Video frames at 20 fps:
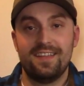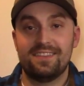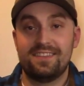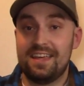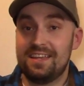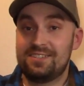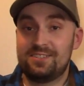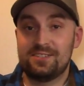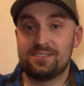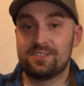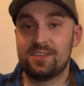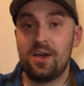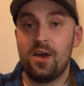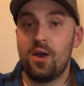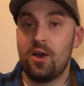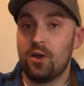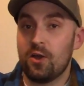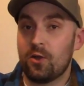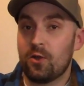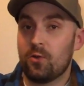That's just
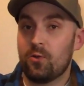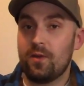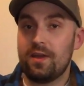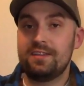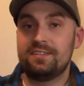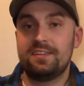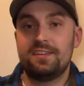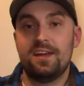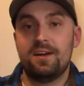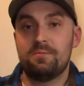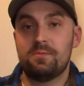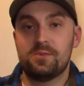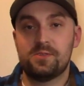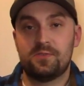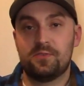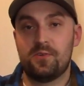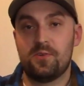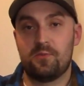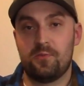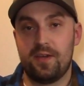crazy numbers
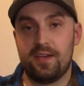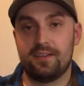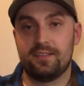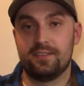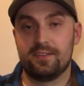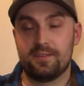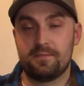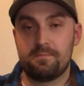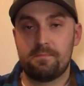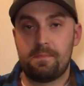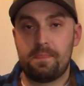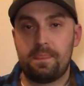for a Wrangler.